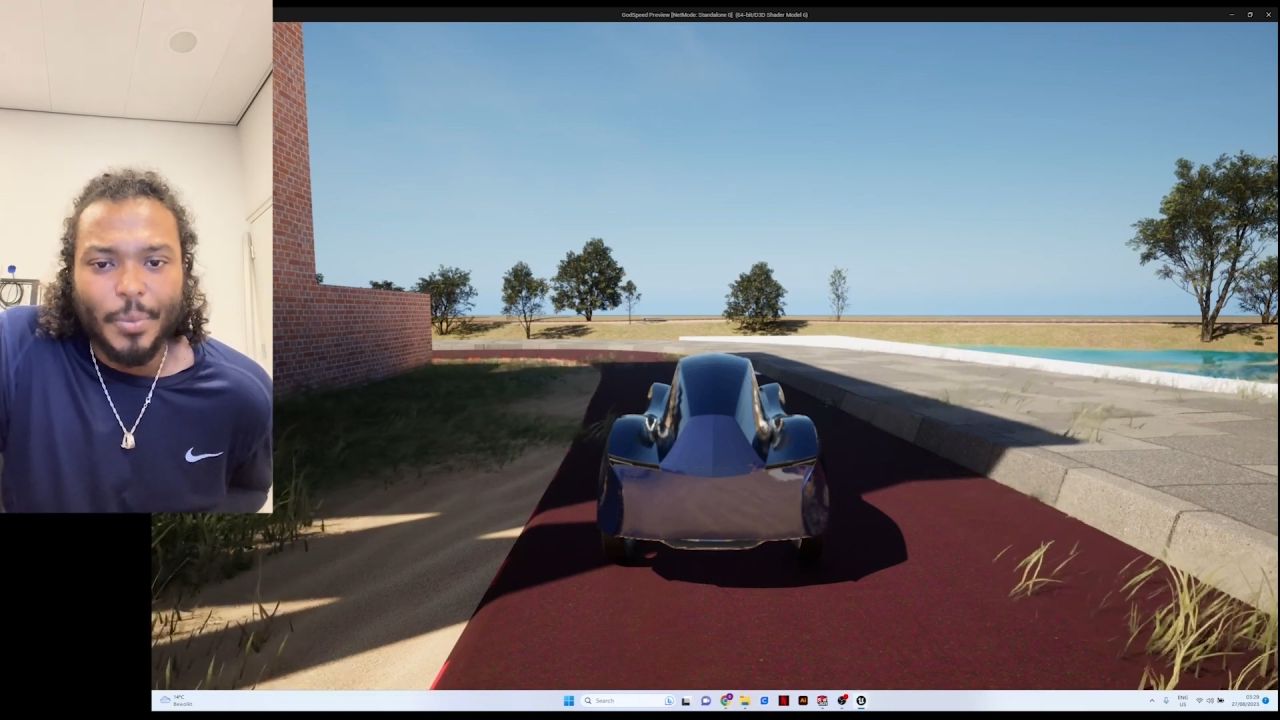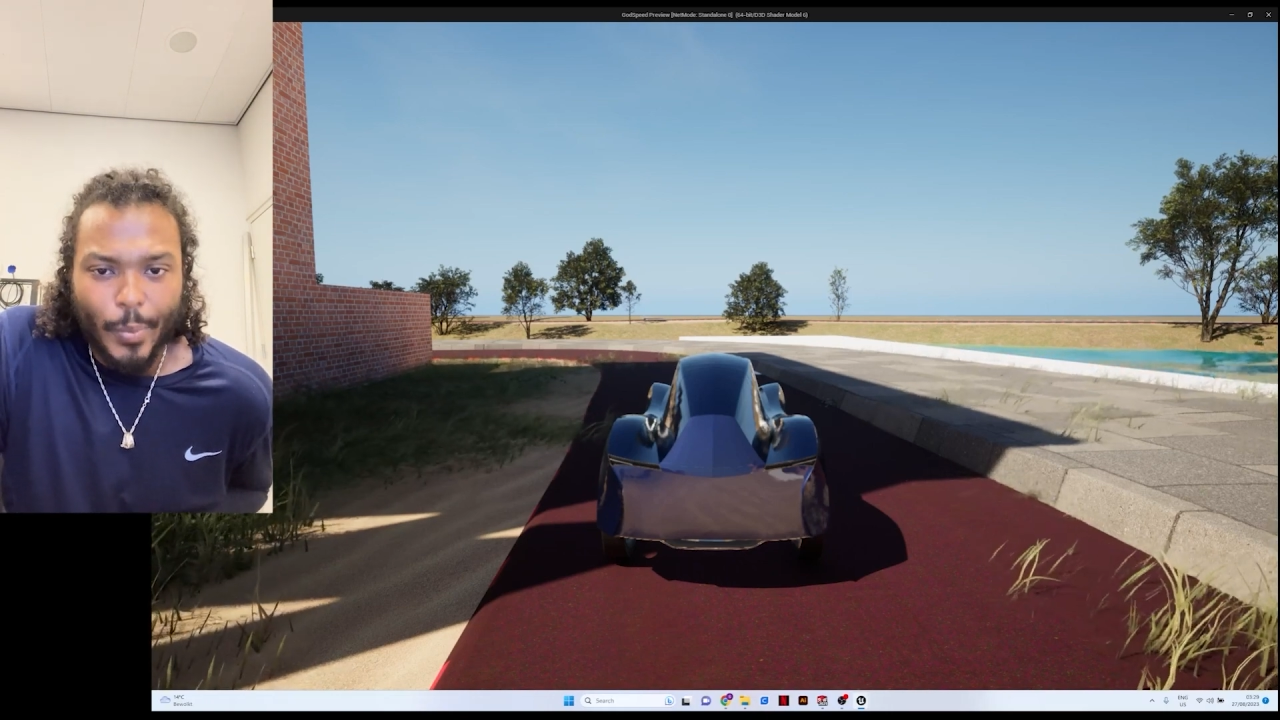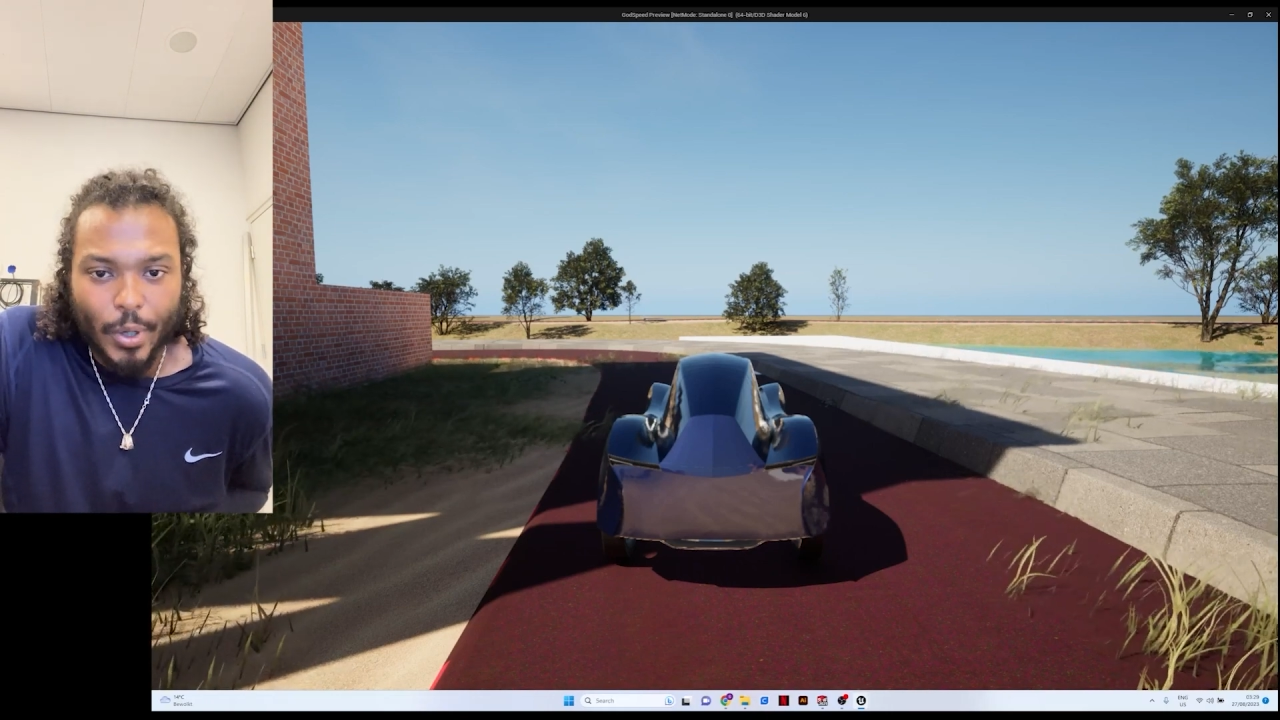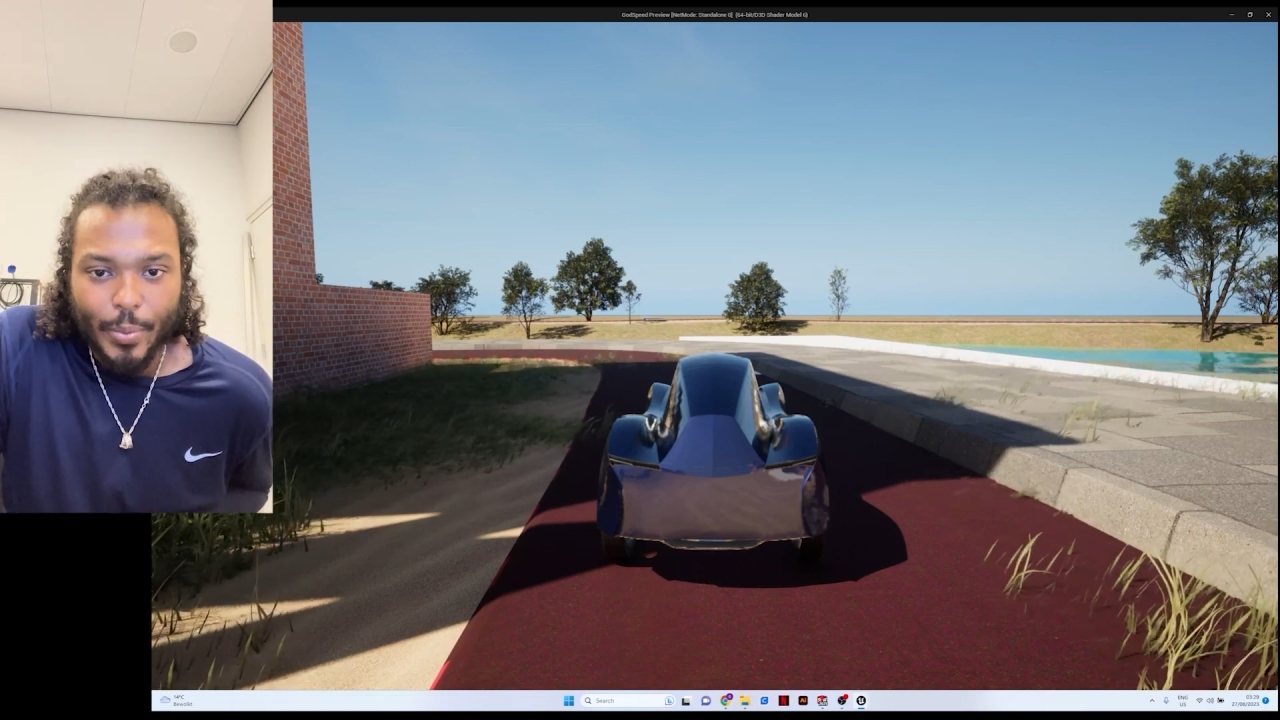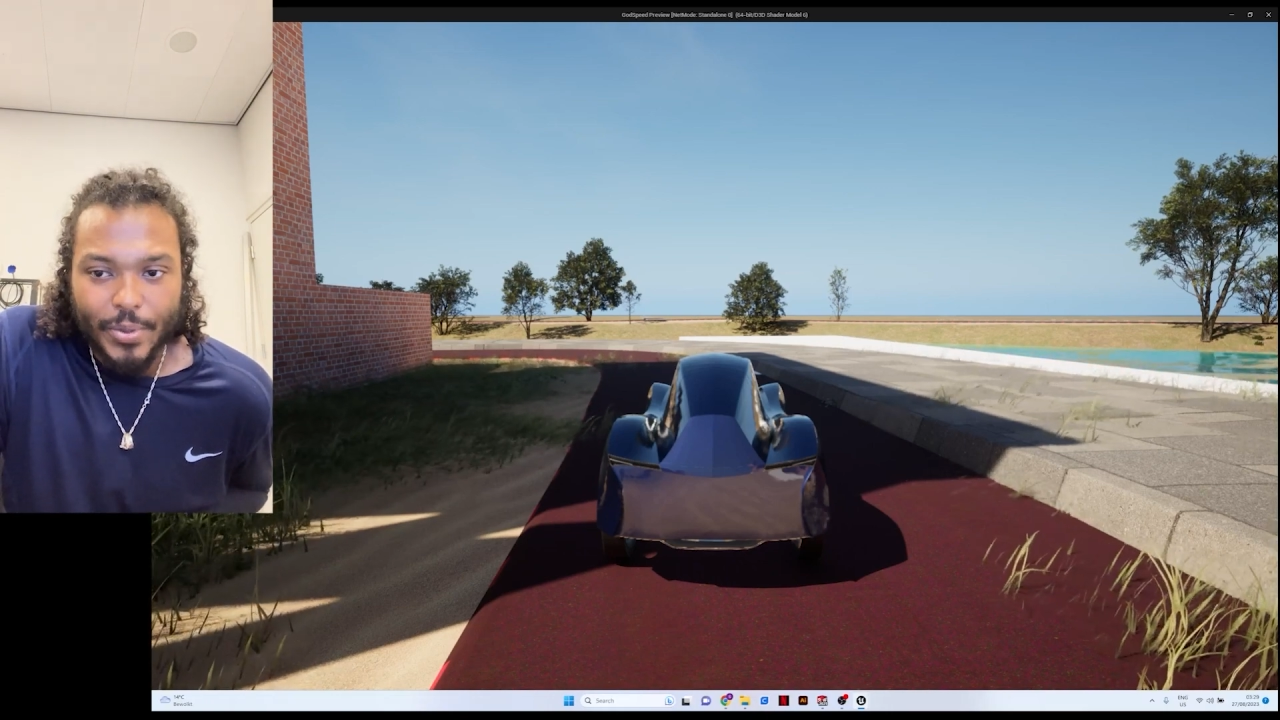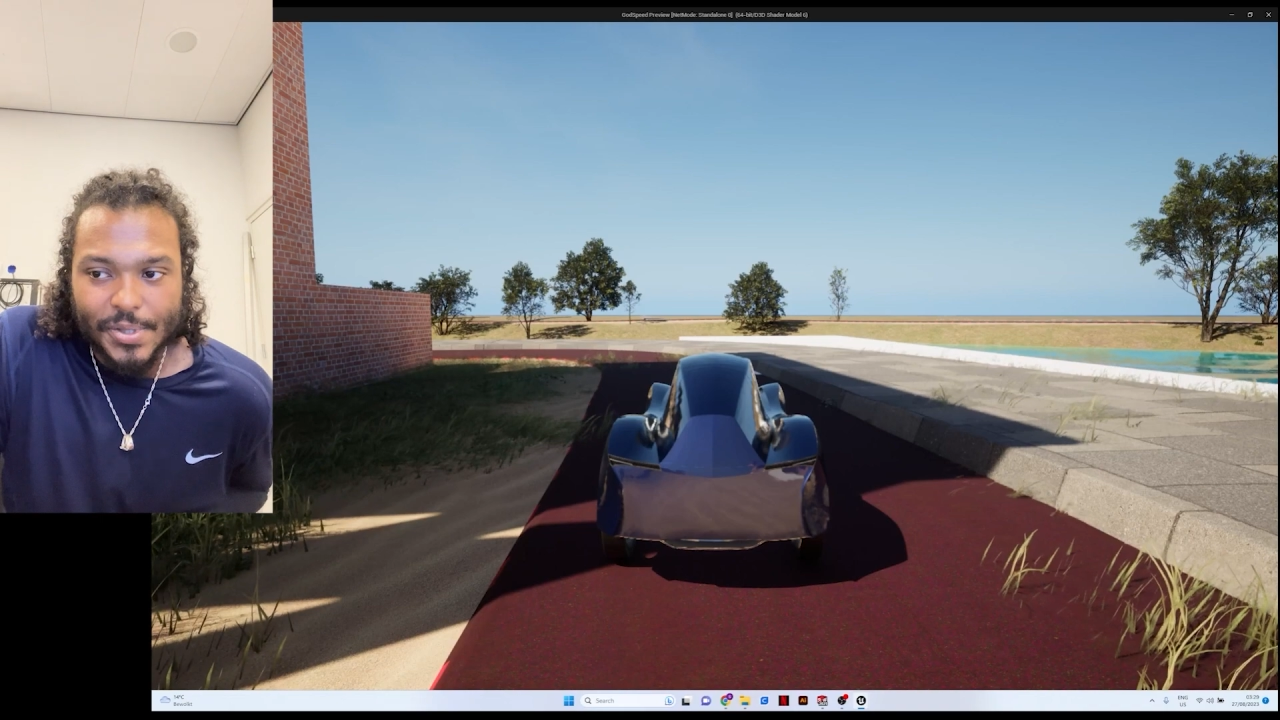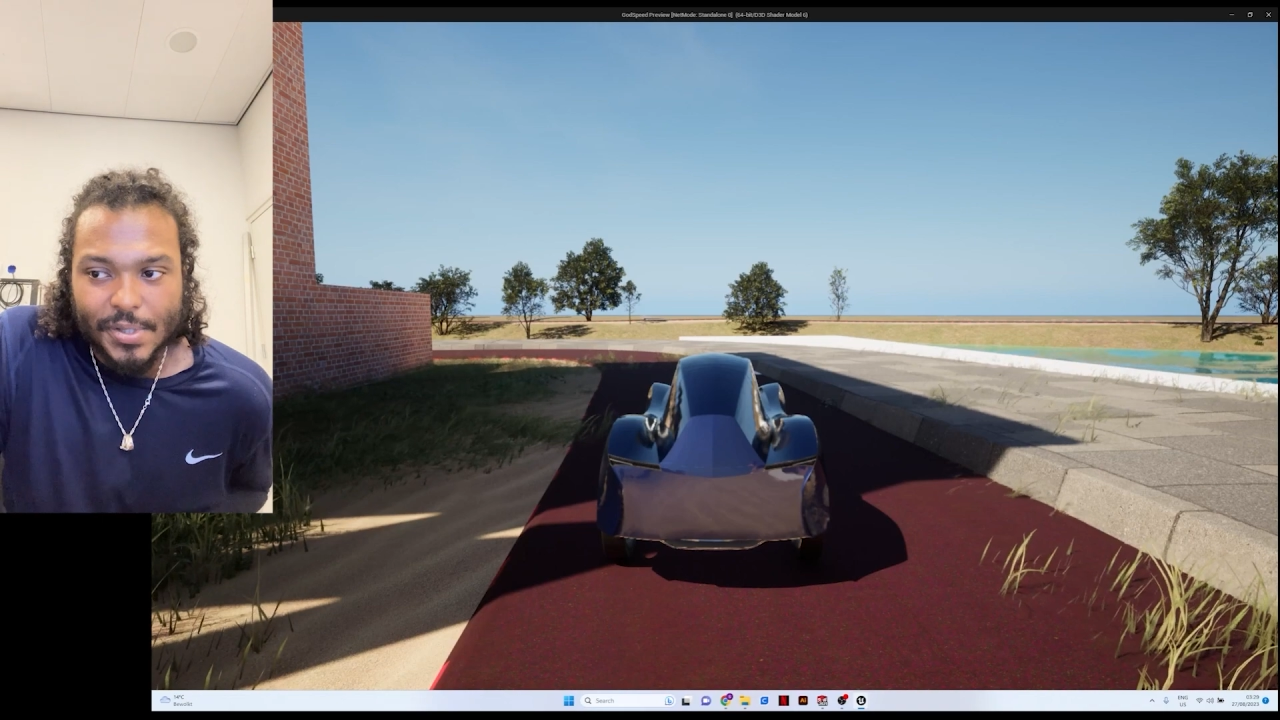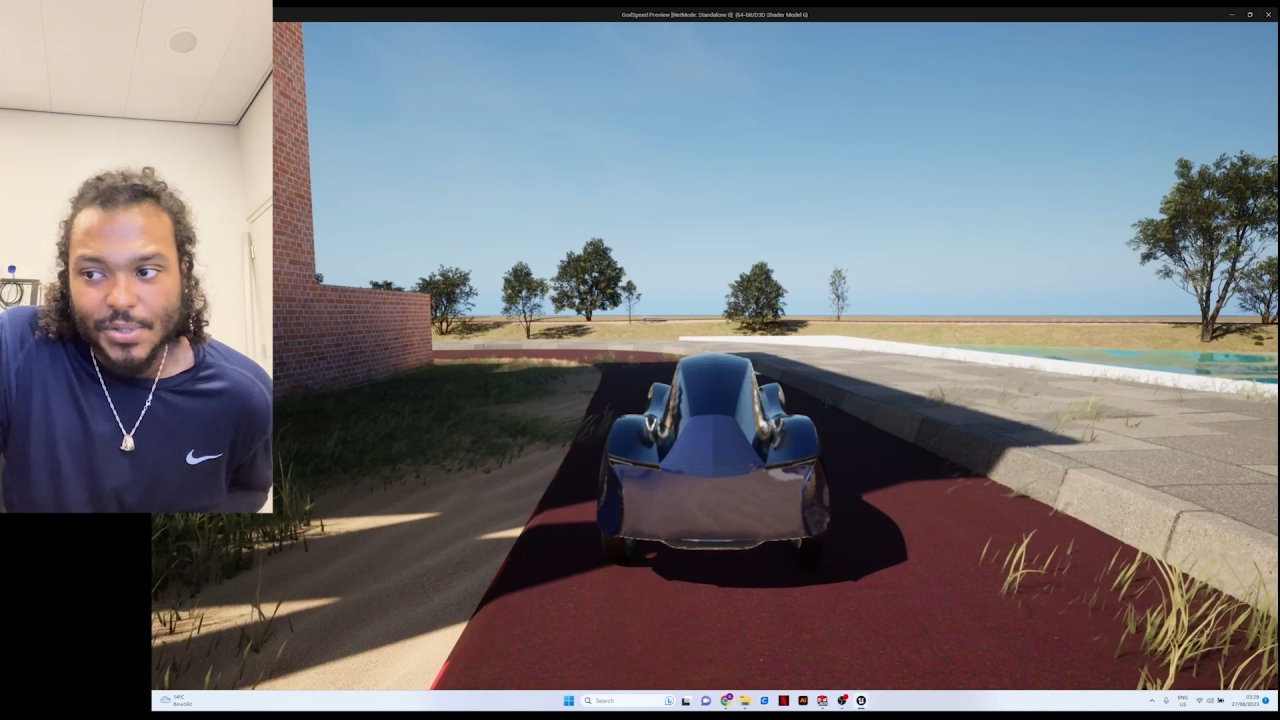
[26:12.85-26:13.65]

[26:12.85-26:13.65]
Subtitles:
purpose,